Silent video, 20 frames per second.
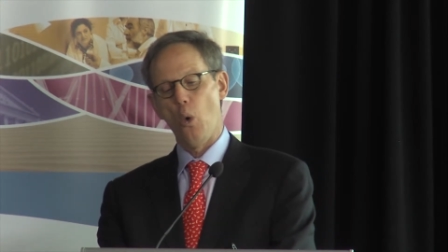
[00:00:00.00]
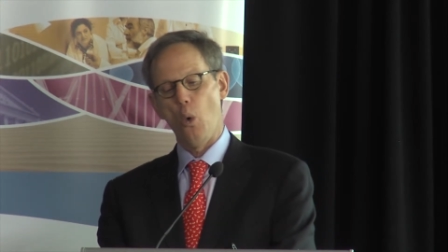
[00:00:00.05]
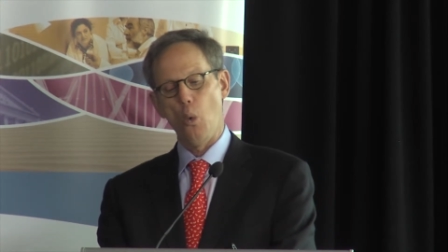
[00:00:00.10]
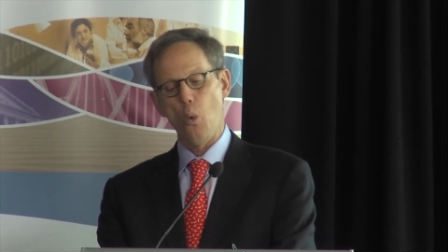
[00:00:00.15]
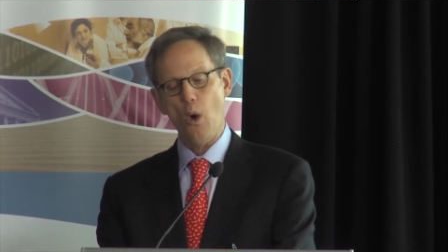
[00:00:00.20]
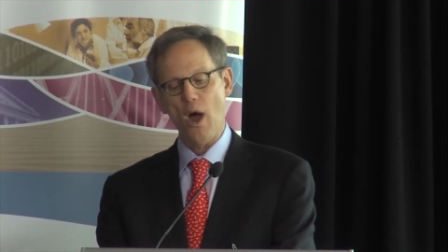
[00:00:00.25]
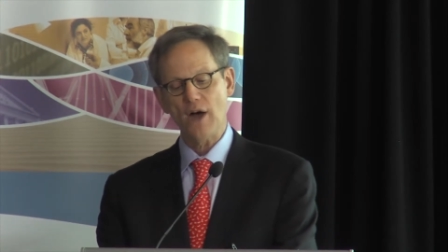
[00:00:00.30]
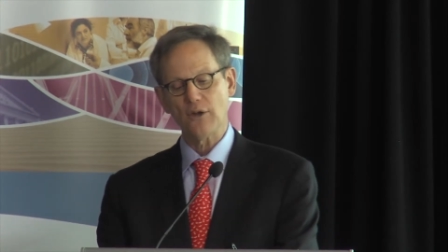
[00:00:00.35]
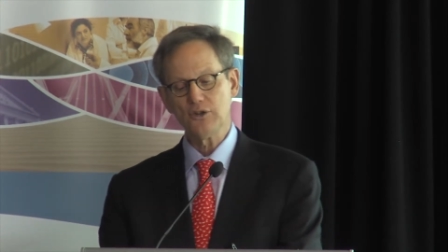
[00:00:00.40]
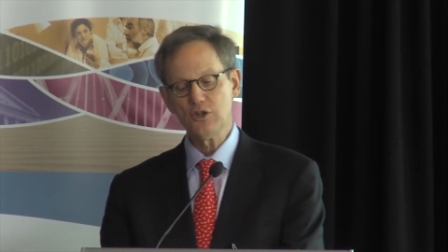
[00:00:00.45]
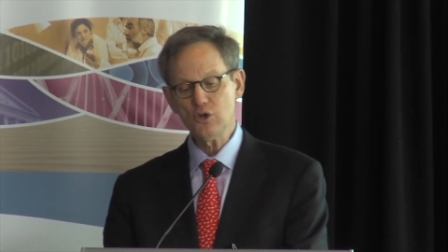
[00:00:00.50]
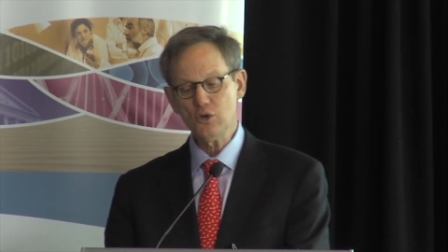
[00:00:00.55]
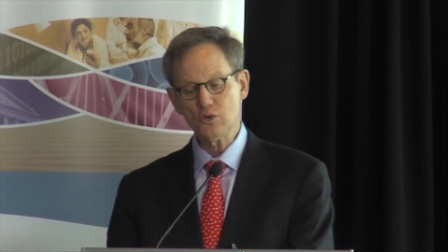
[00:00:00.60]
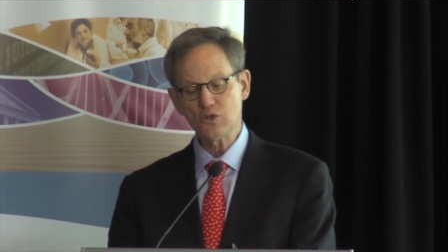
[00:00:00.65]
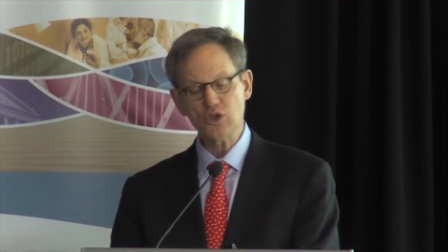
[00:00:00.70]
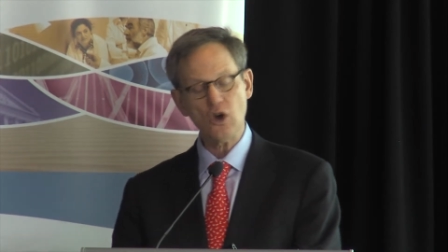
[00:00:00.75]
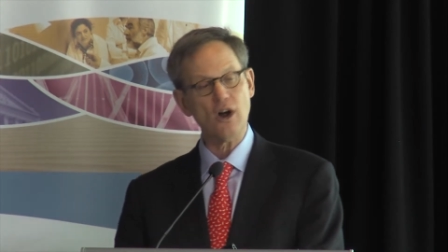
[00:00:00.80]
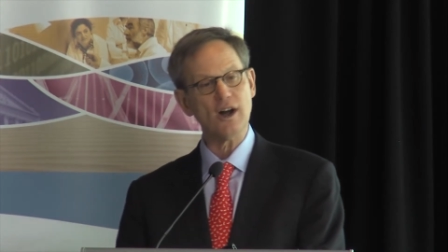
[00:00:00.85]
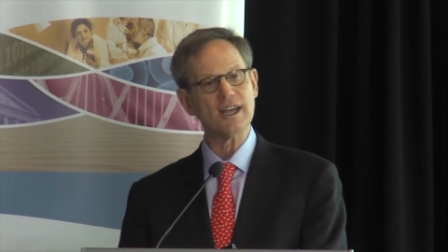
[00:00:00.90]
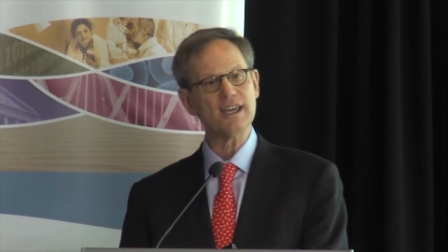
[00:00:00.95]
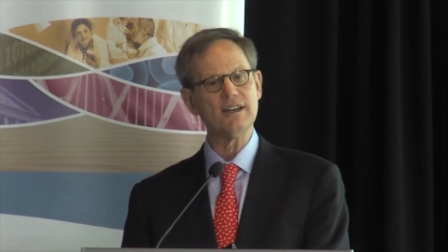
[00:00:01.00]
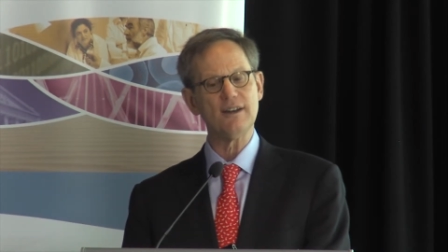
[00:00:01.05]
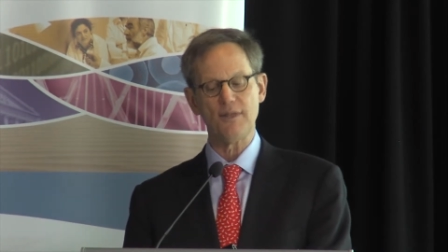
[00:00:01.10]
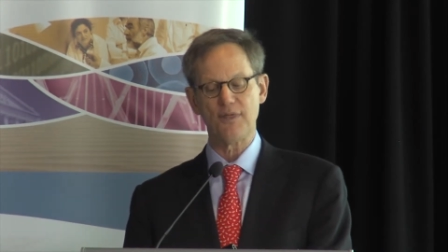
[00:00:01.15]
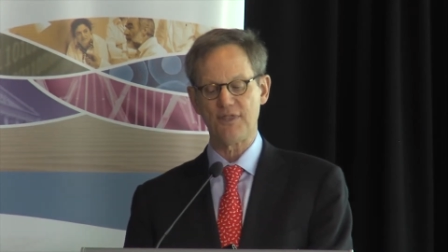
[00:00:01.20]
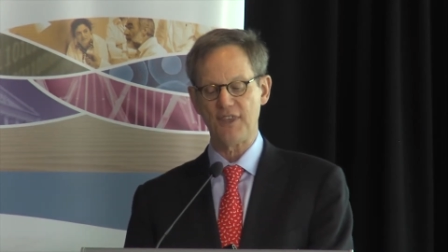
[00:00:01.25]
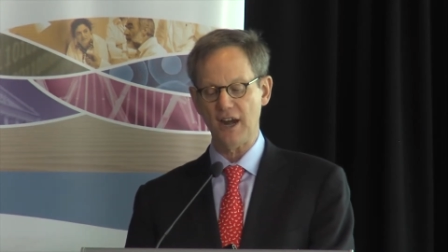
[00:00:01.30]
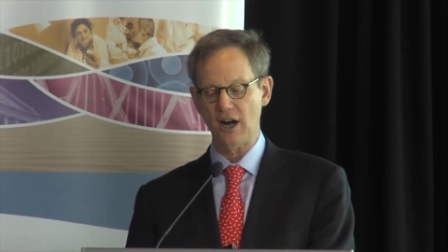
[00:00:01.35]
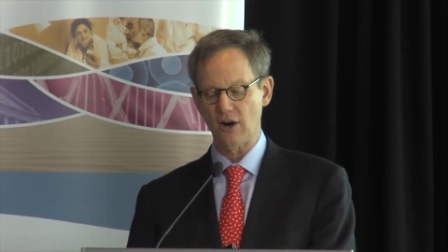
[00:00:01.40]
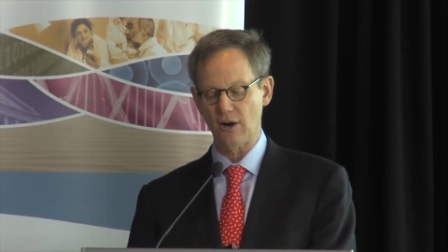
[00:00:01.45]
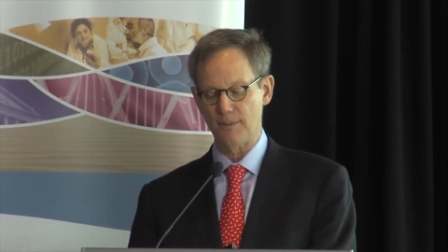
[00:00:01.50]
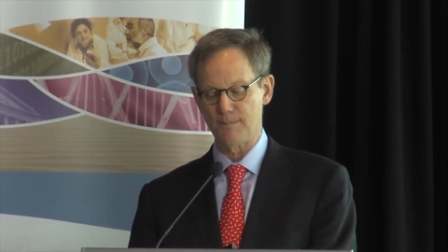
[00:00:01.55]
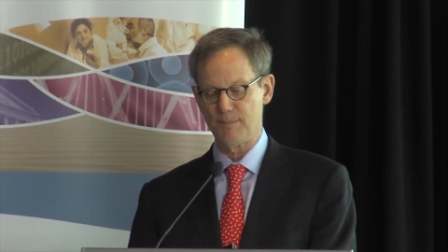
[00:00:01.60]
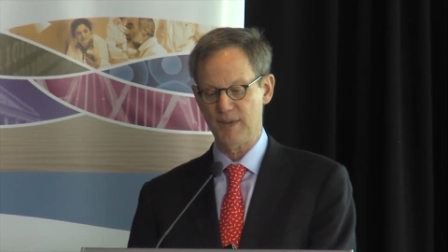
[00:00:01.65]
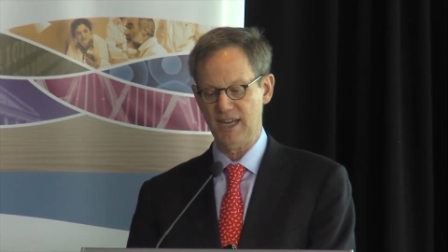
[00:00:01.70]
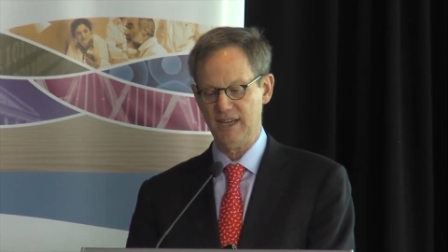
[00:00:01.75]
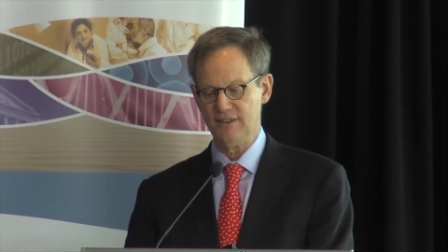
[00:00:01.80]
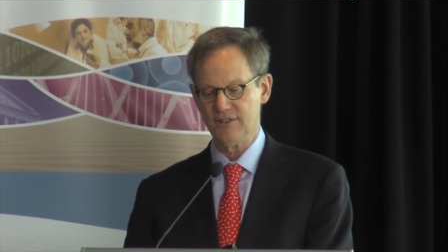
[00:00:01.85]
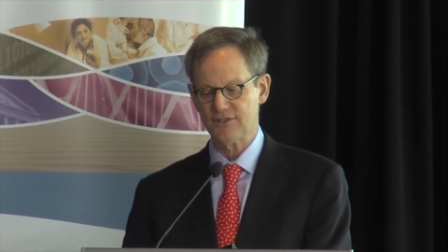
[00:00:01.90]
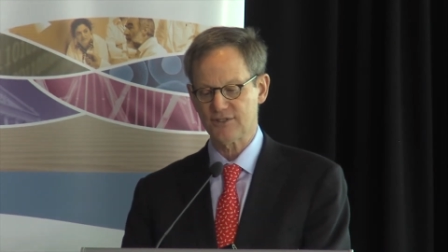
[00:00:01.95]
While new targeted
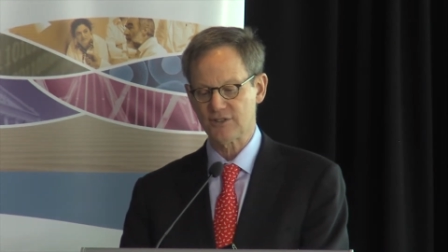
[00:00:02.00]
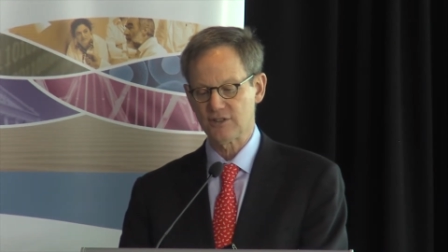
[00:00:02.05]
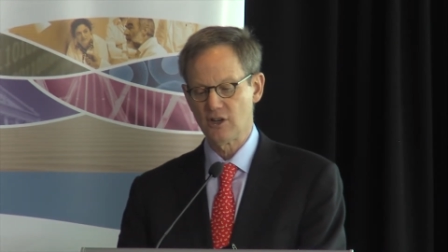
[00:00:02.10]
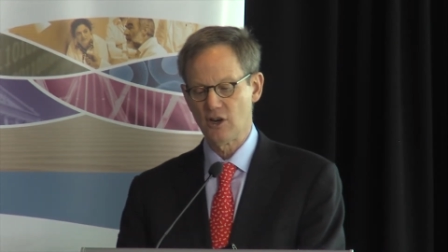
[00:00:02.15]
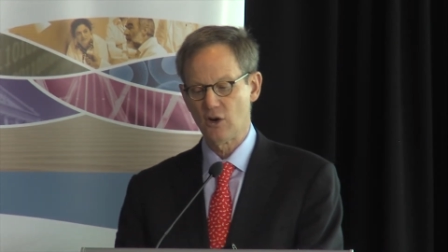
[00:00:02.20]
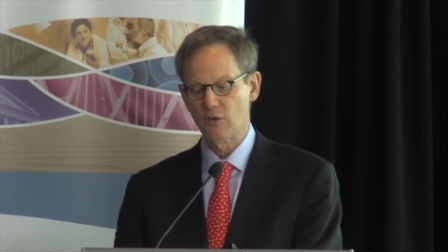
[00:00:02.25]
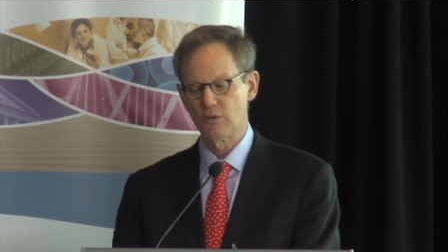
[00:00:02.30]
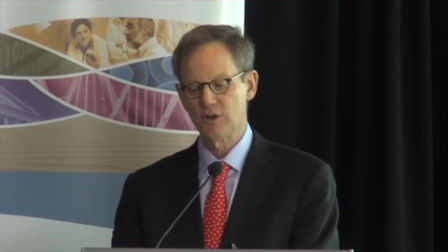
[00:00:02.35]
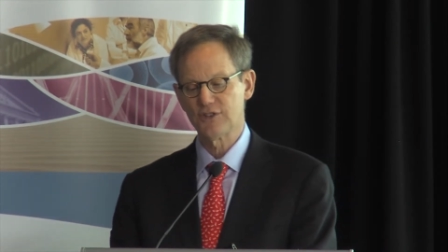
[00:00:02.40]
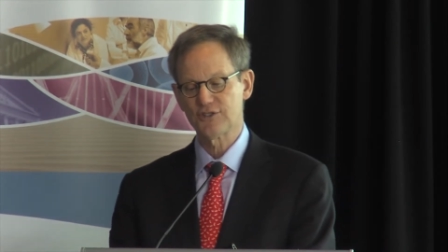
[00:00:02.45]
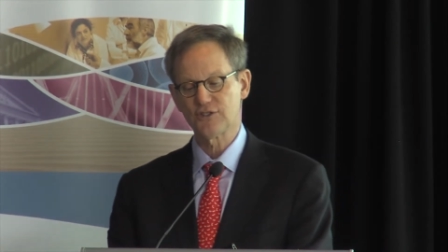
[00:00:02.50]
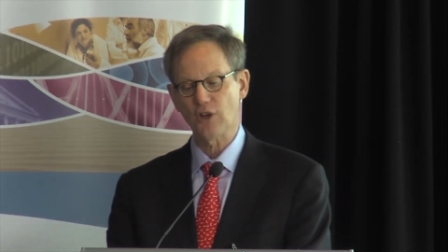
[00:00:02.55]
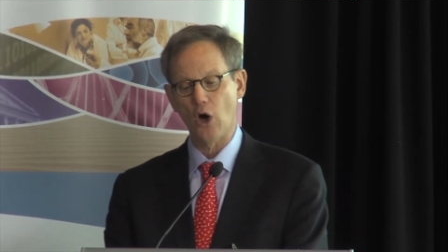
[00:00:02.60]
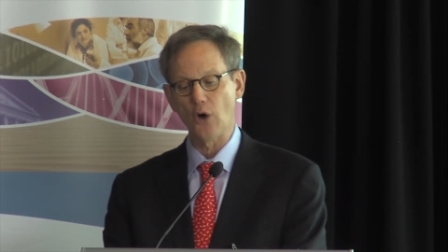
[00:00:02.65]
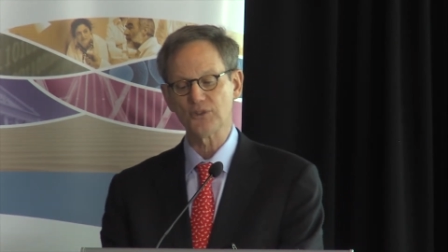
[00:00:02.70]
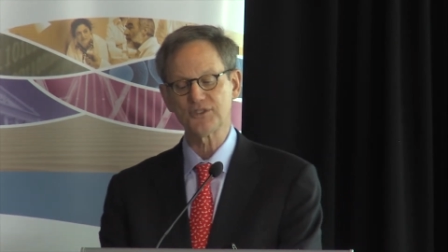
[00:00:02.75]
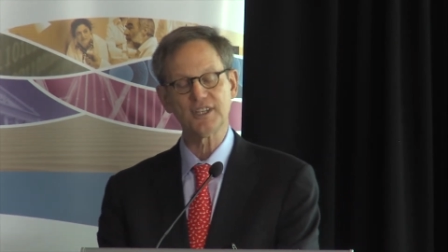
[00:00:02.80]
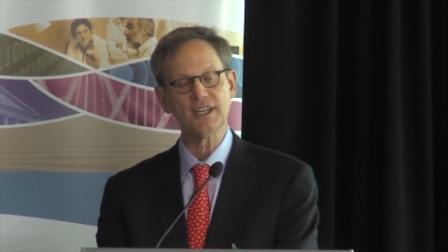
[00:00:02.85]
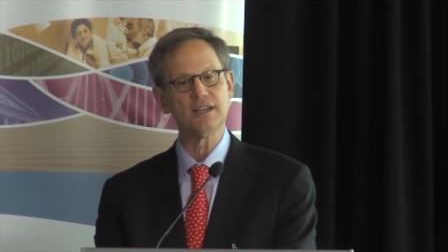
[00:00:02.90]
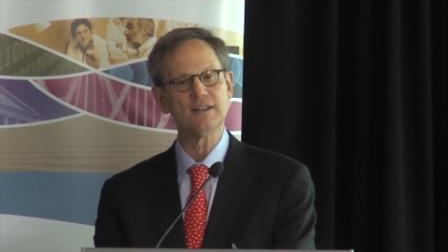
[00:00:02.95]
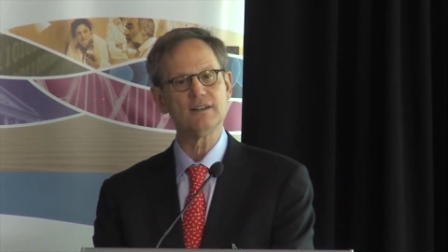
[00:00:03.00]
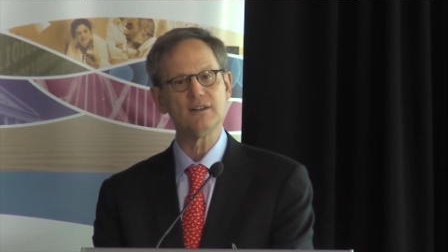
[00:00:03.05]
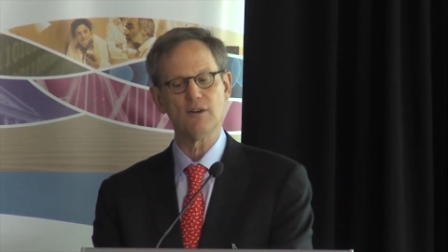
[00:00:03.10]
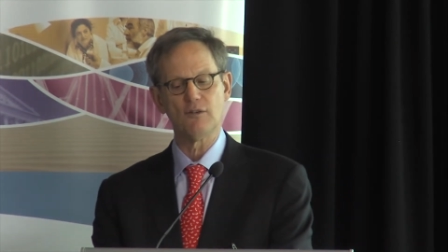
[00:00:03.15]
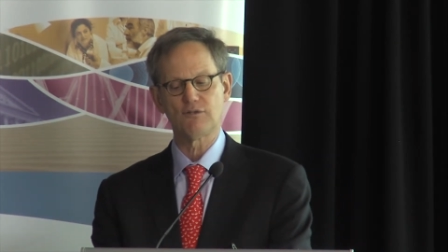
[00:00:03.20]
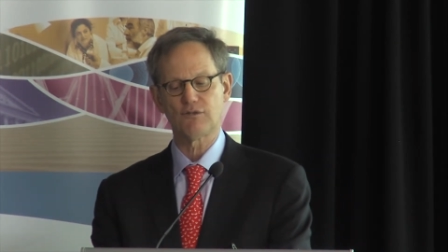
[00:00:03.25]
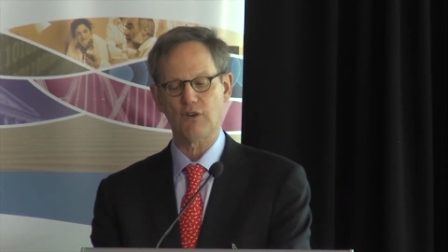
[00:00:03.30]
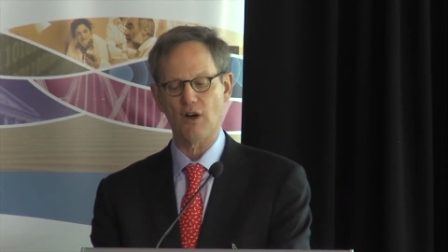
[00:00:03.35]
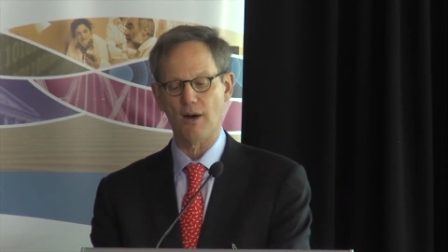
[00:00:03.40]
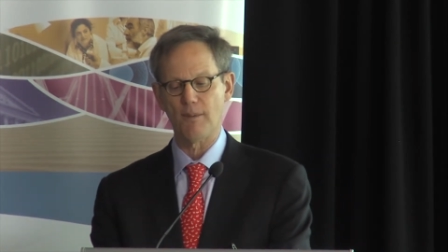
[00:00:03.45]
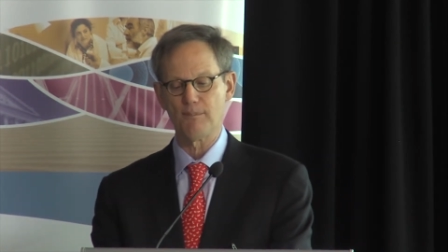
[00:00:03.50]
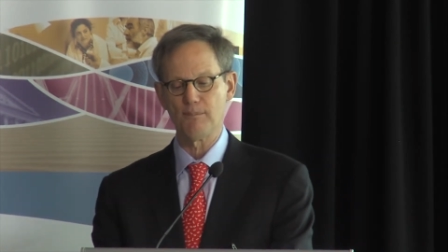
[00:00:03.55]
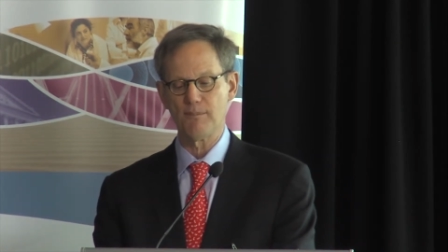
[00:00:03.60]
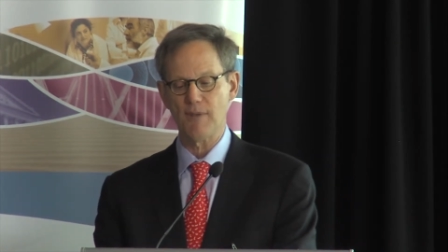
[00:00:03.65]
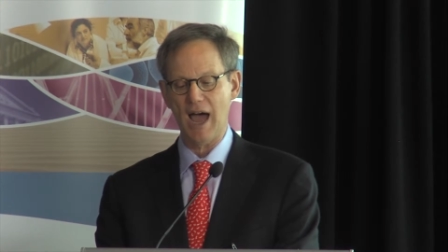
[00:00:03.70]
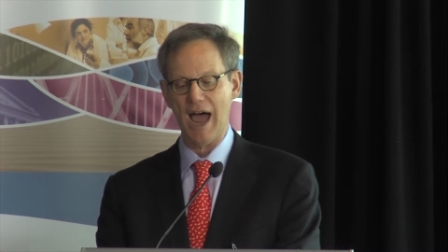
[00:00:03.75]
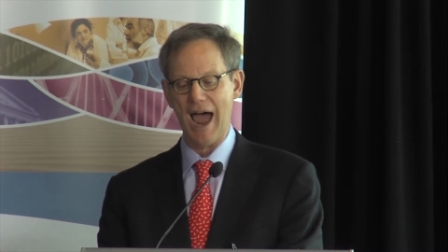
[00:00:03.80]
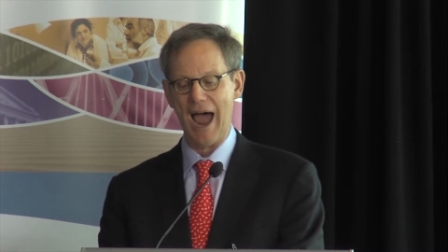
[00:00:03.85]
therapies resulting from